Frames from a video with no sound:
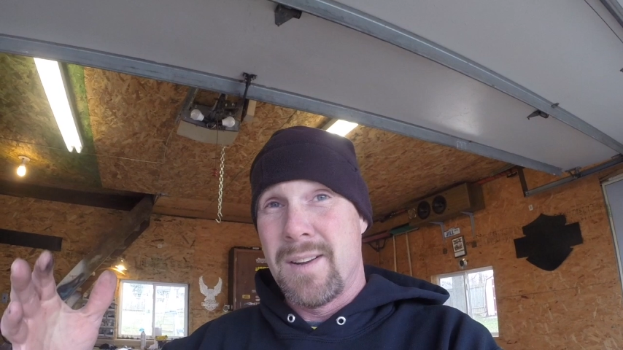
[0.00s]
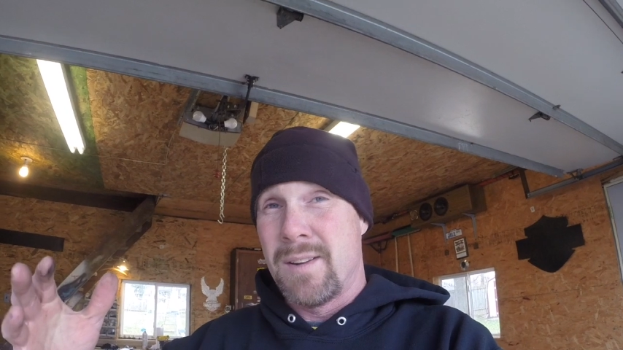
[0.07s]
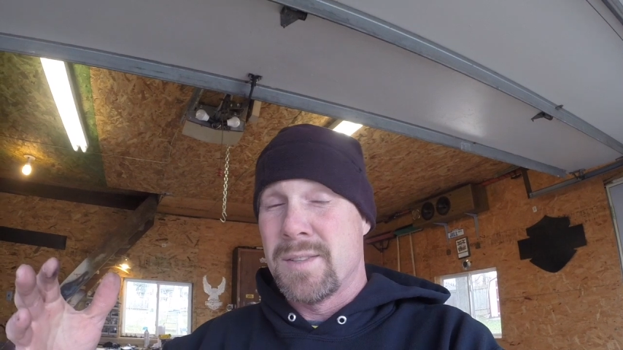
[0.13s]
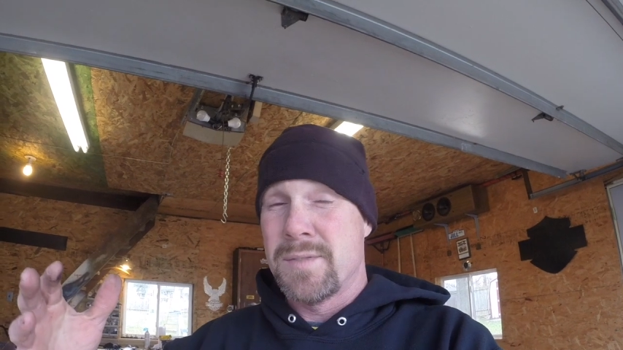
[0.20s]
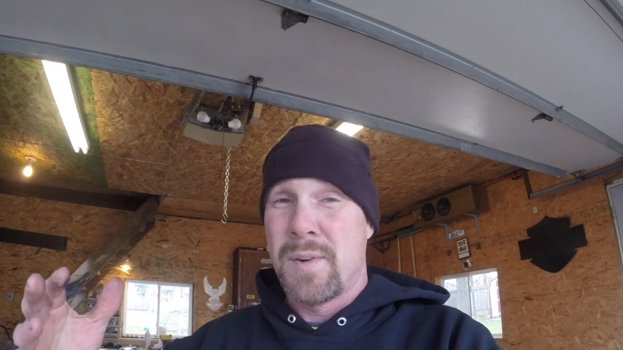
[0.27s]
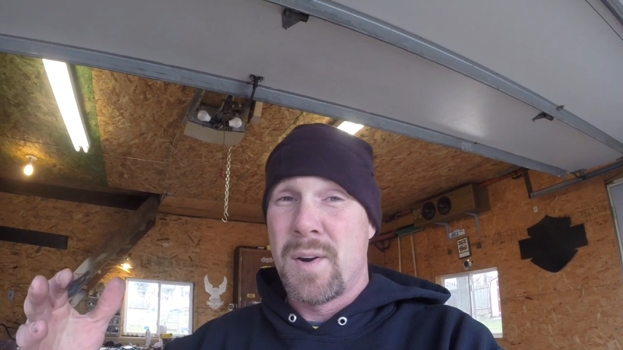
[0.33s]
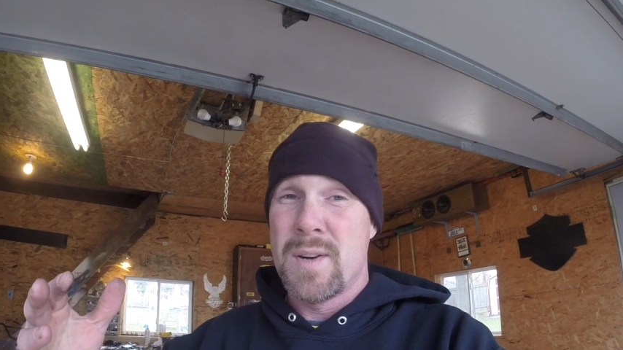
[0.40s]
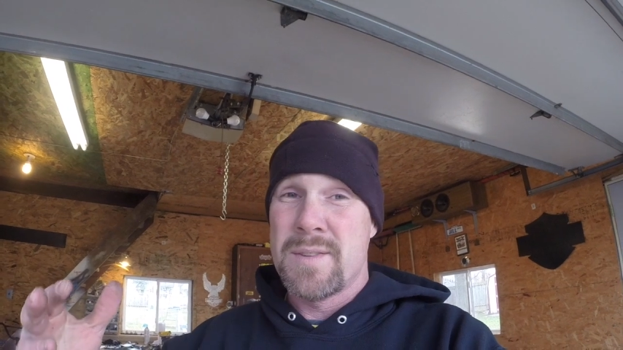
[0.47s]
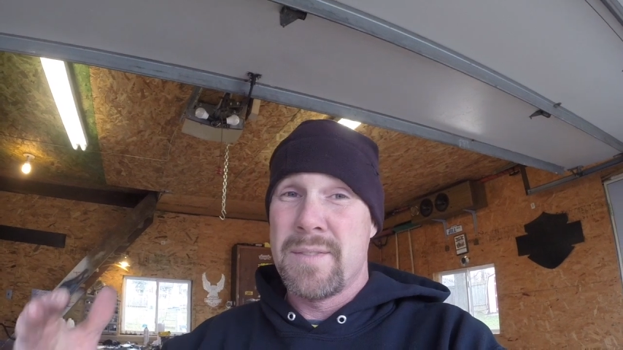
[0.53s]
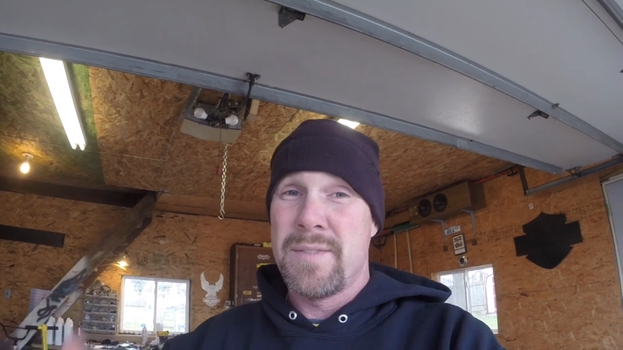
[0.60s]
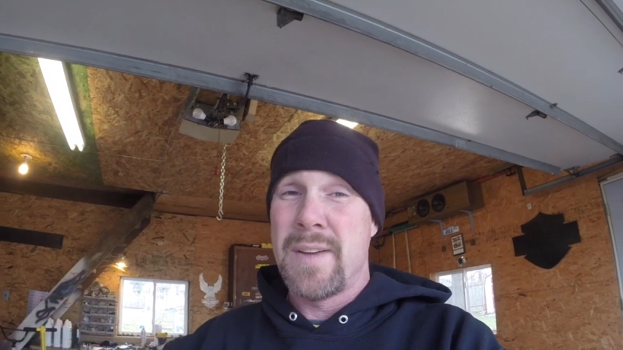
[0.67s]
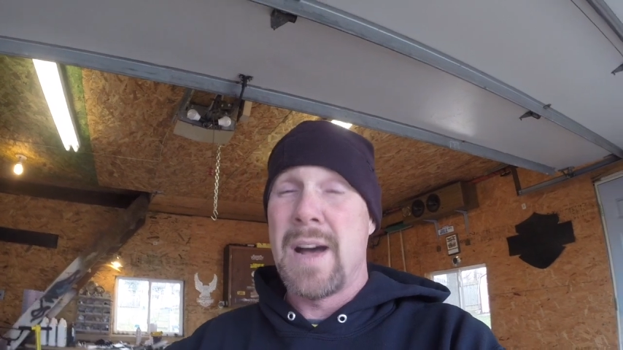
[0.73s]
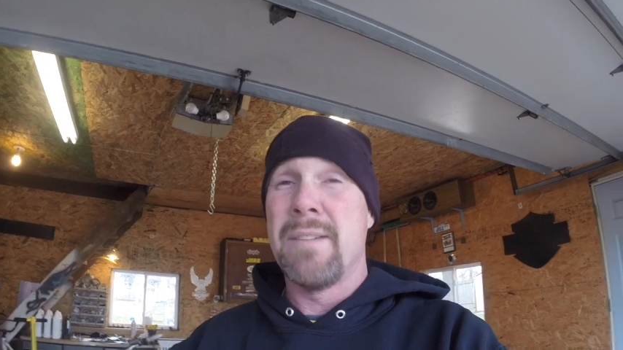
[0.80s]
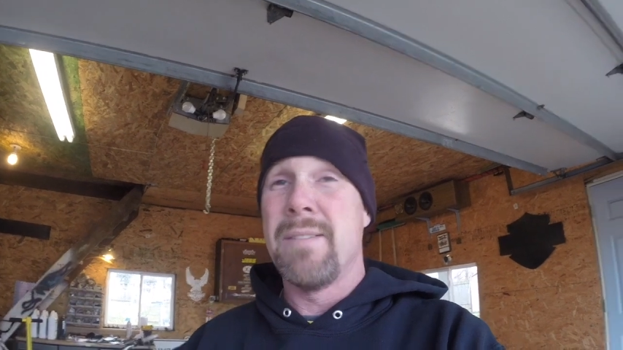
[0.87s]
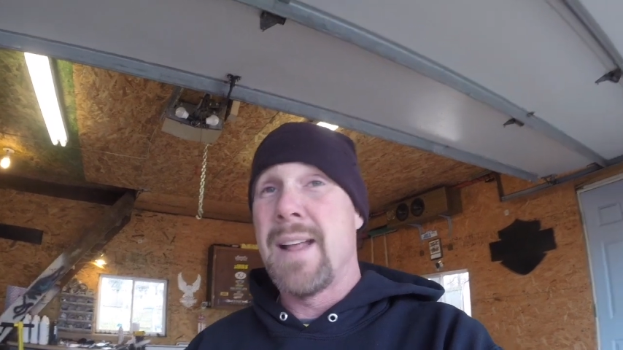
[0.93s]
as far as the
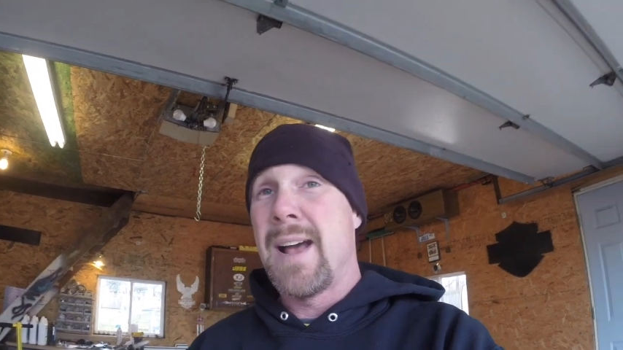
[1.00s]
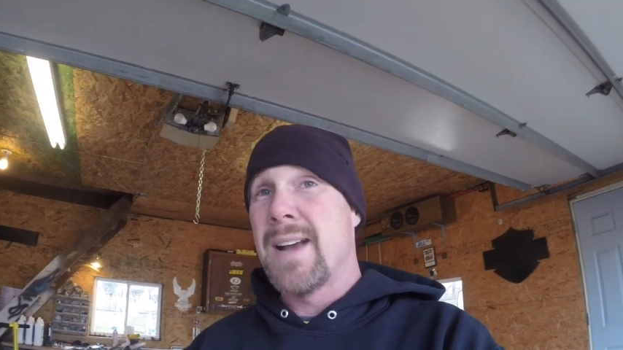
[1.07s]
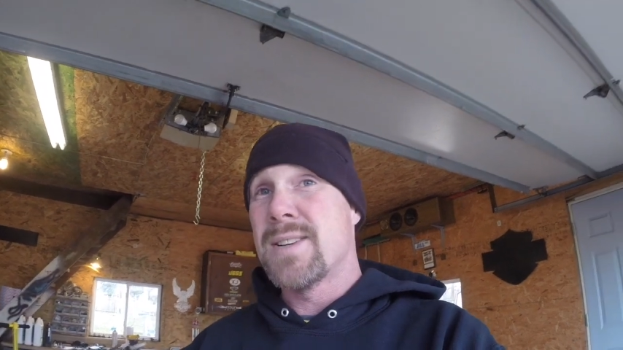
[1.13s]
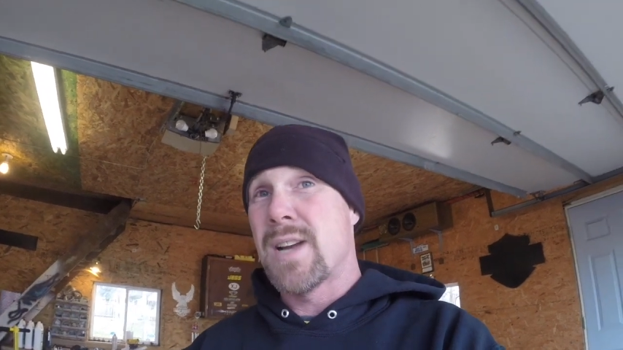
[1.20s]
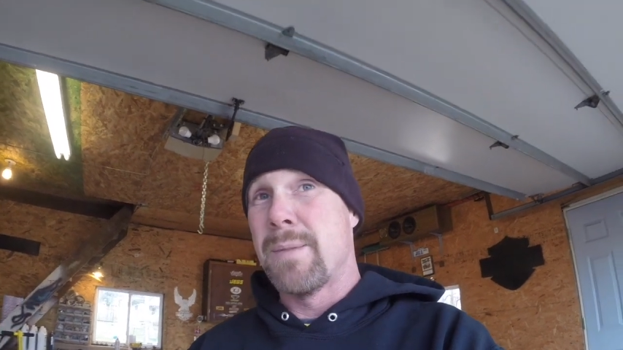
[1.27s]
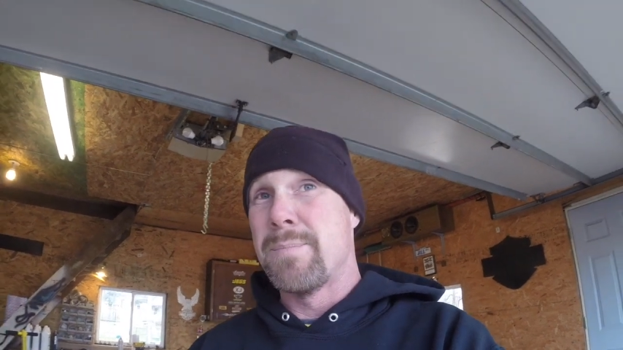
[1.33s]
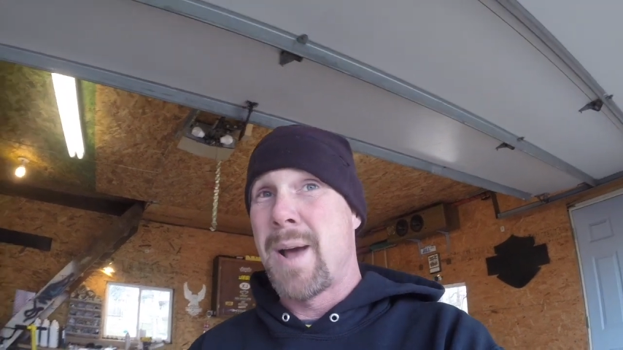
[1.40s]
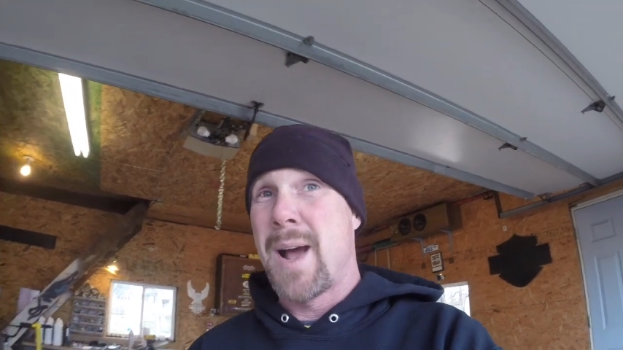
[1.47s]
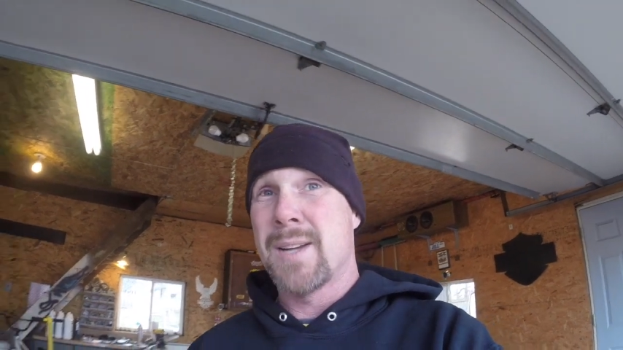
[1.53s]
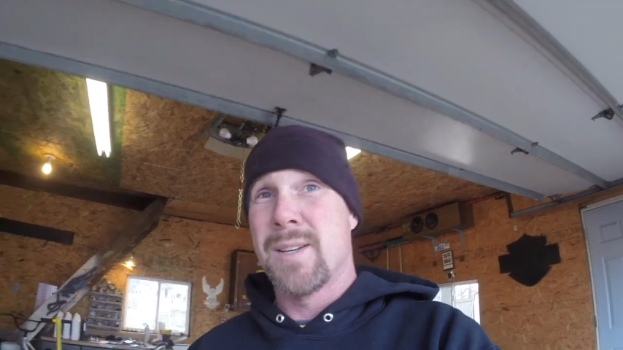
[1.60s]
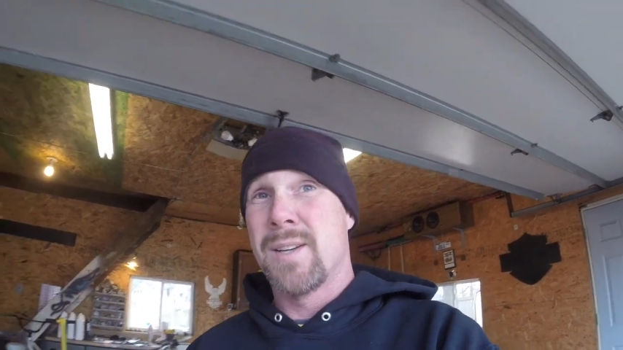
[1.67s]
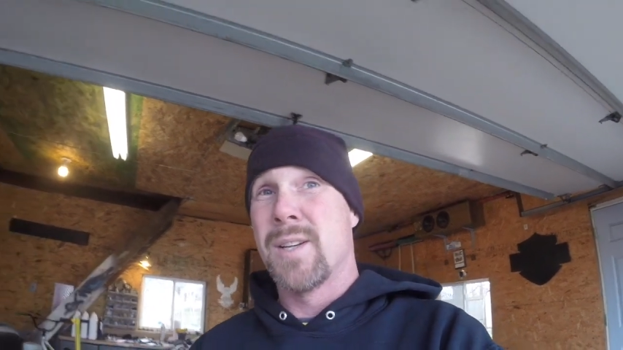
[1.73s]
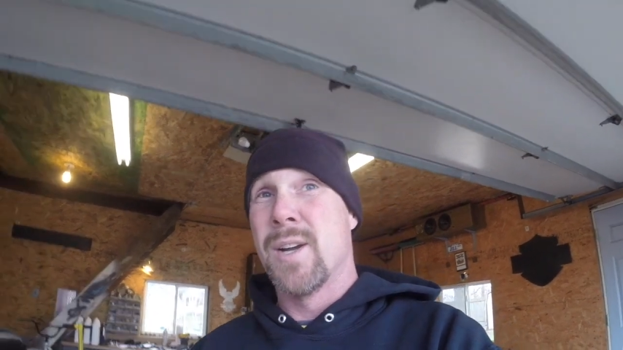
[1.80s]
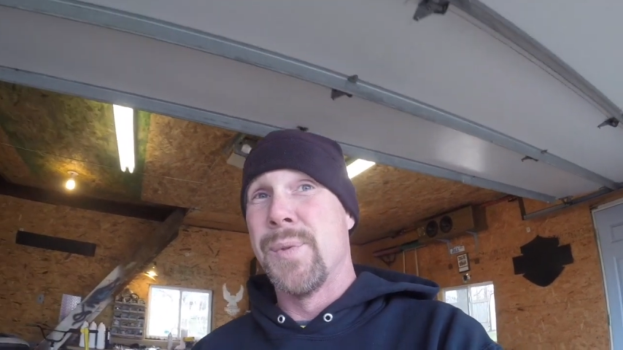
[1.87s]
valve lash, I'm not gonna